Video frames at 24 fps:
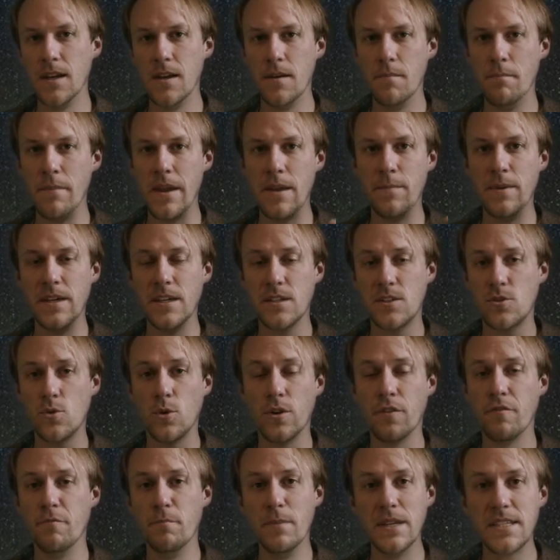maybe a
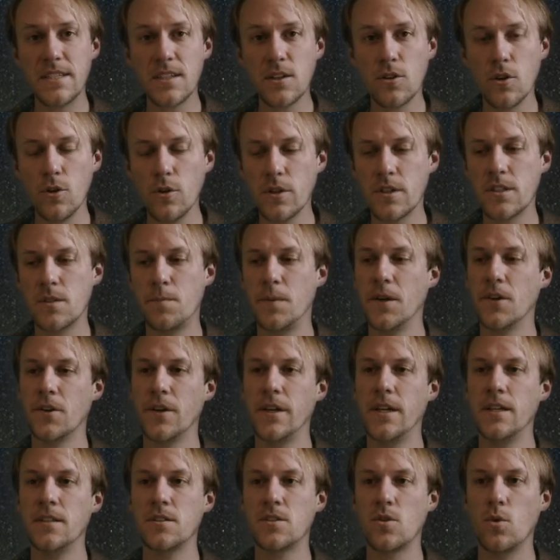sort of mystical
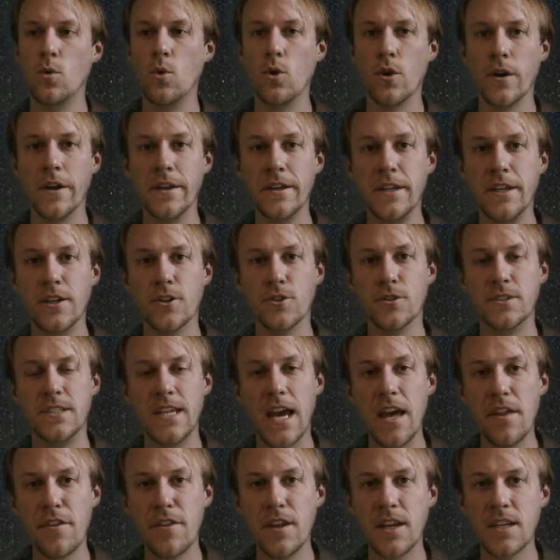experience or a
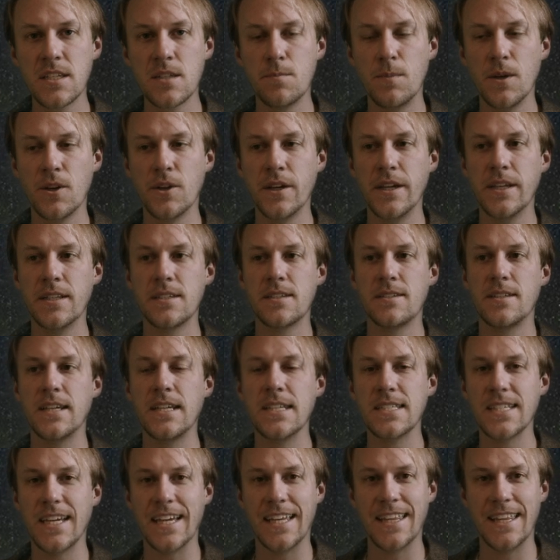near-death experience,
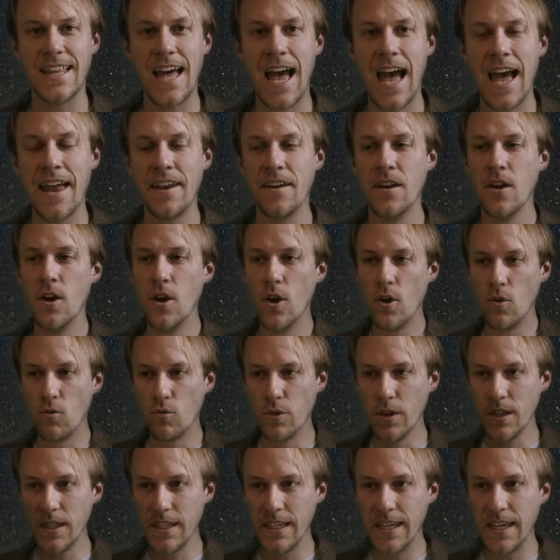things like that,
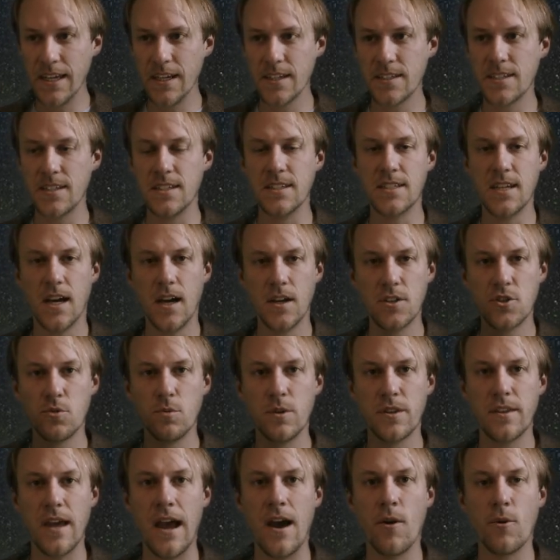really get us in touch
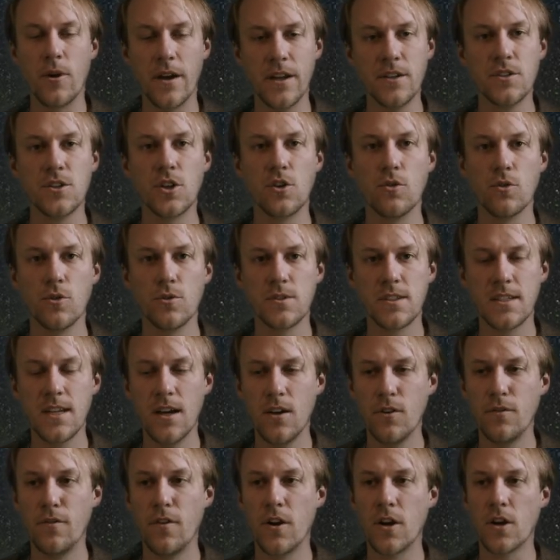with our integral
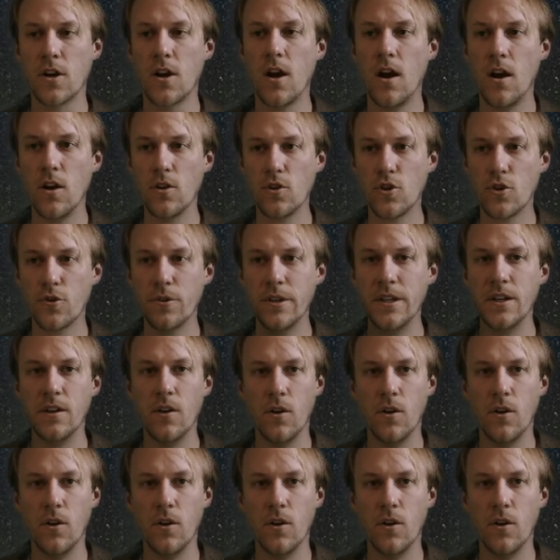self, our concrete